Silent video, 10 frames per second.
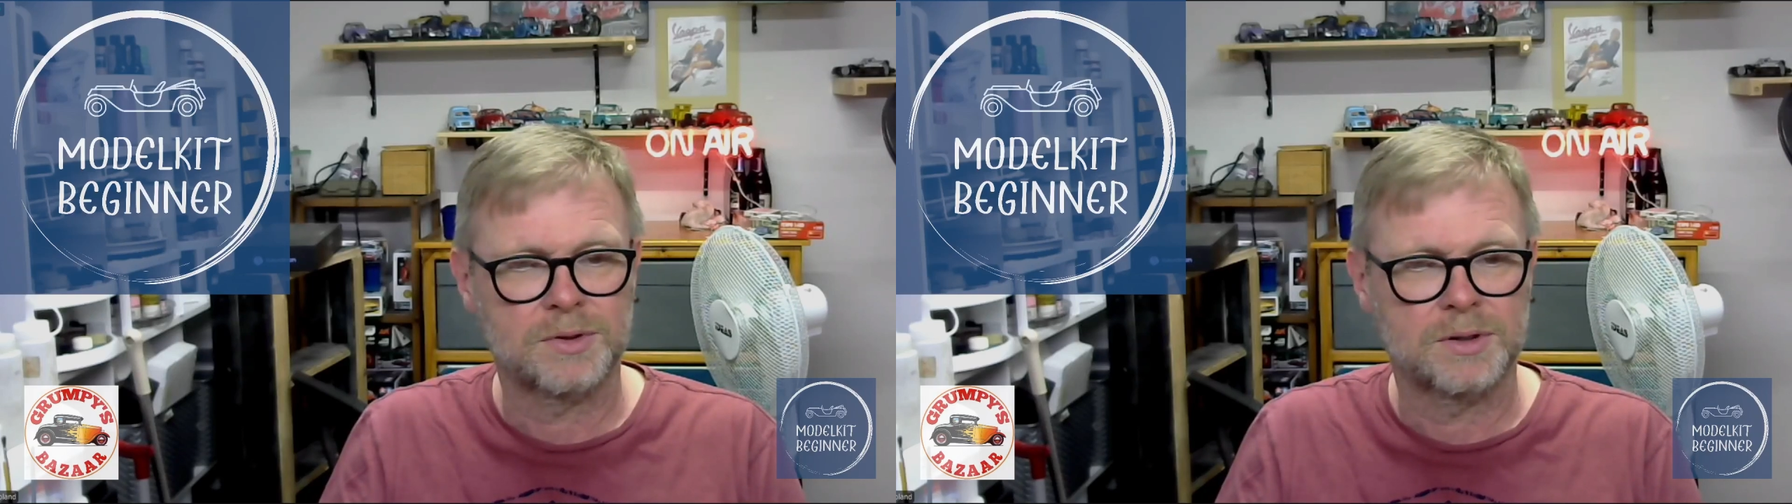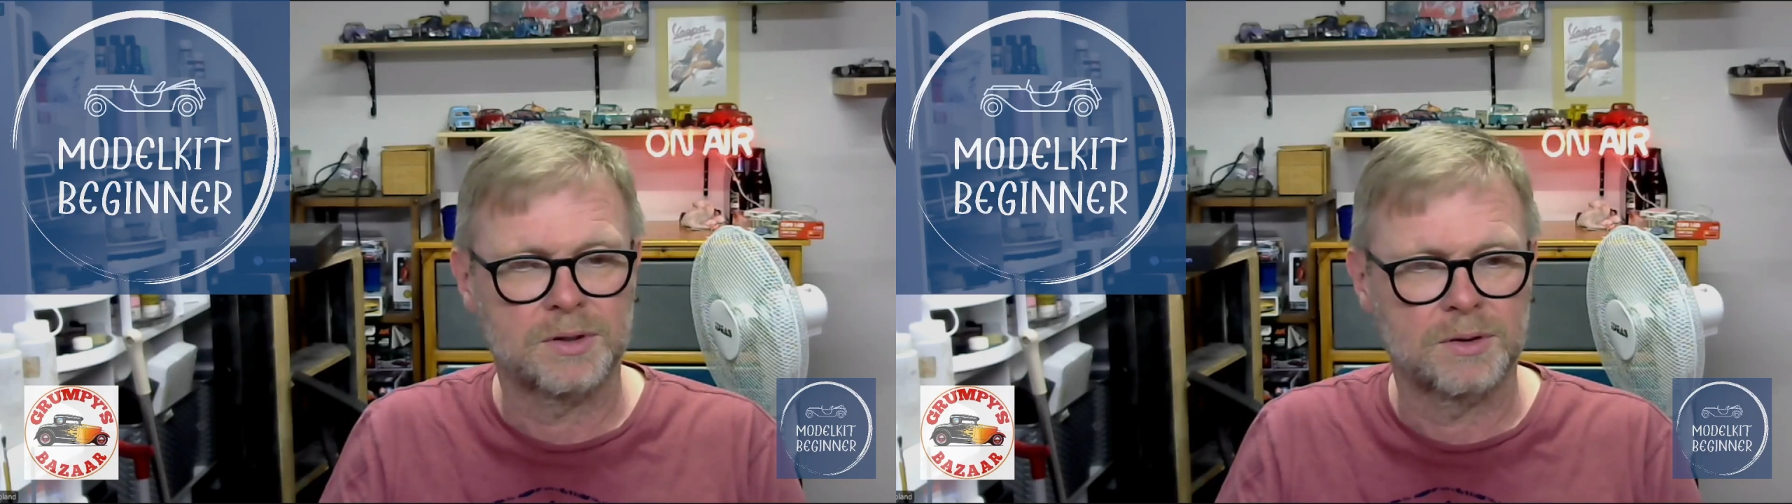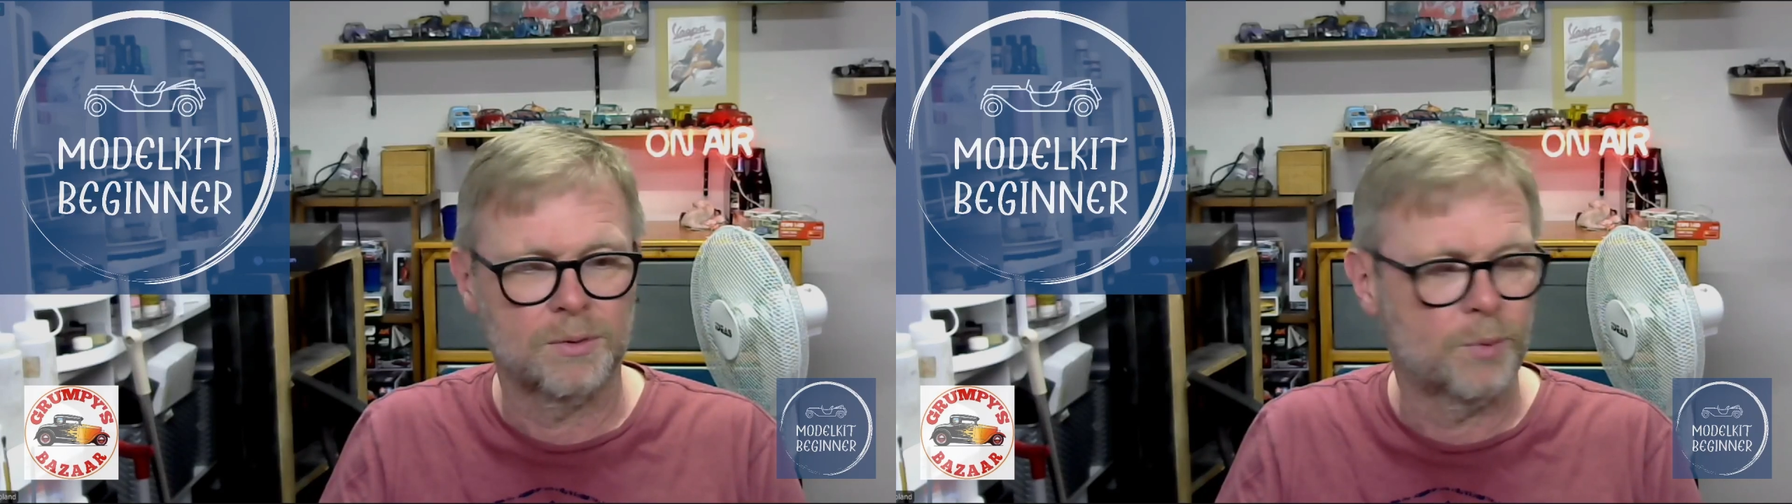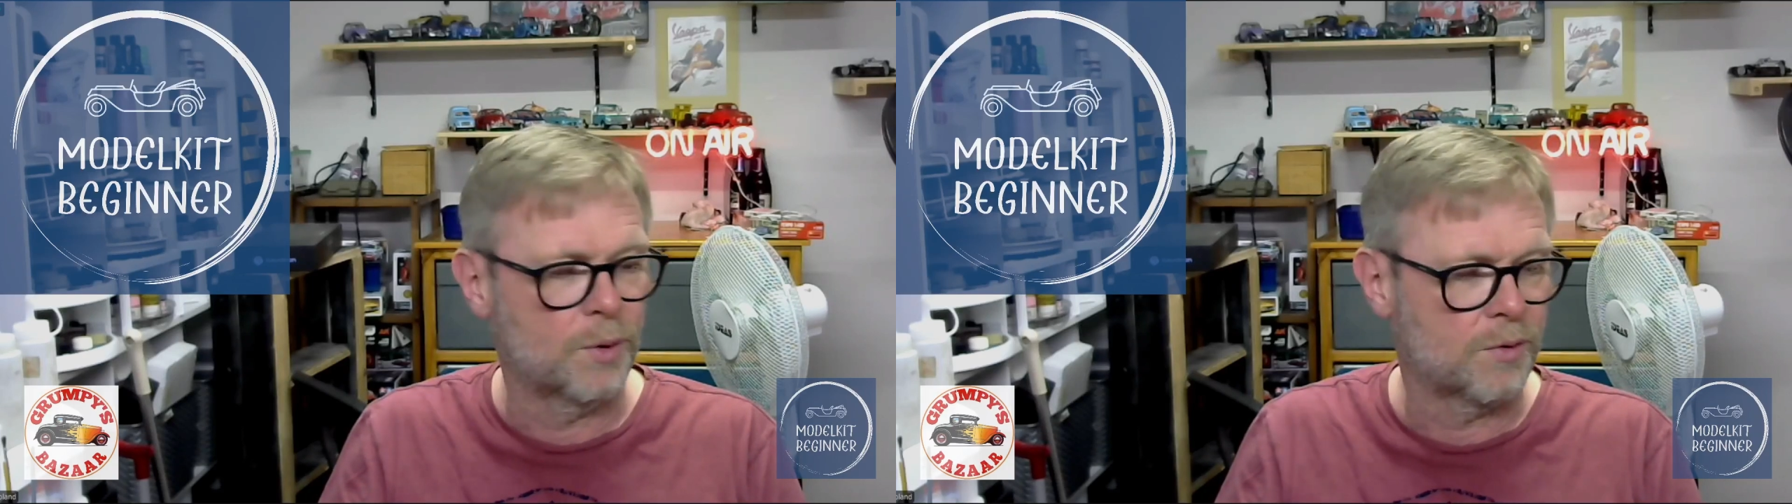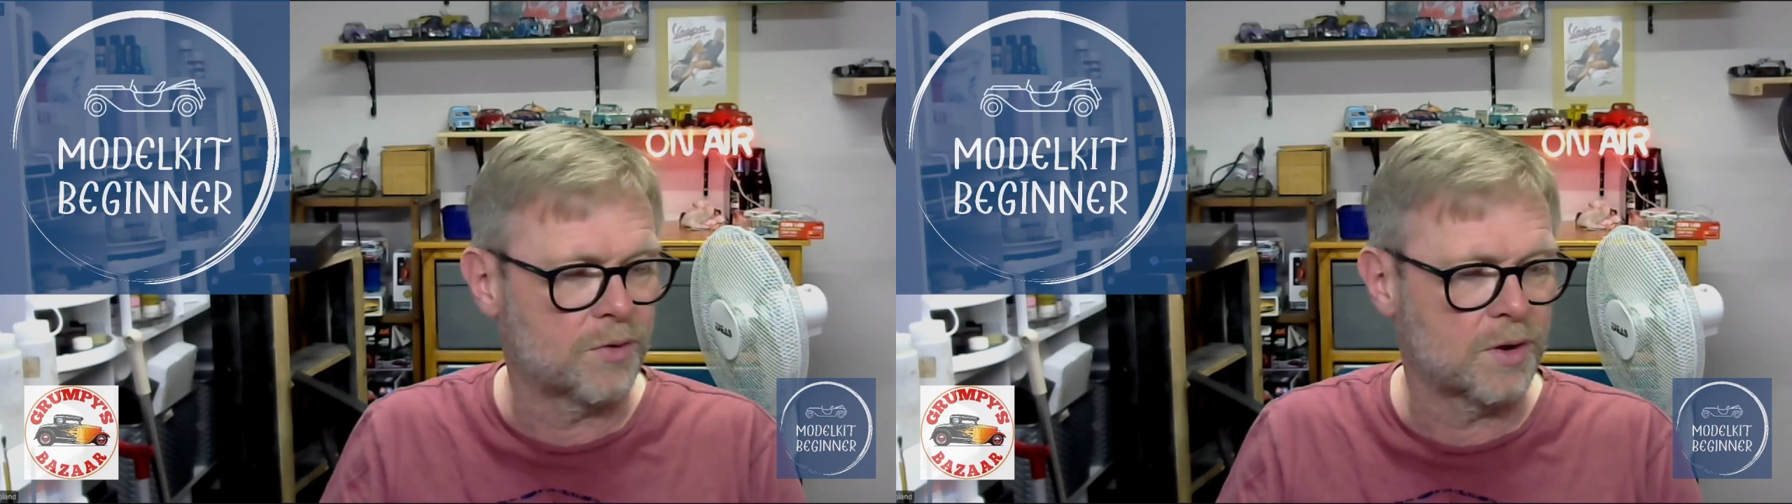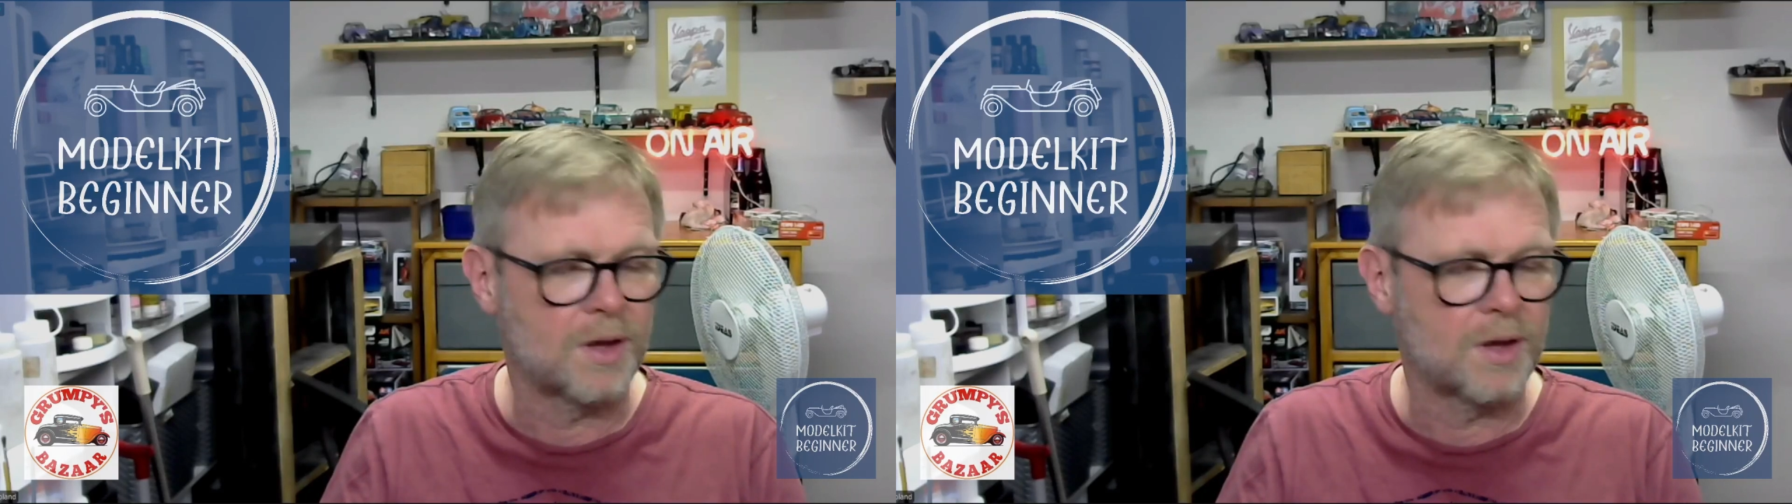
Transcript: worth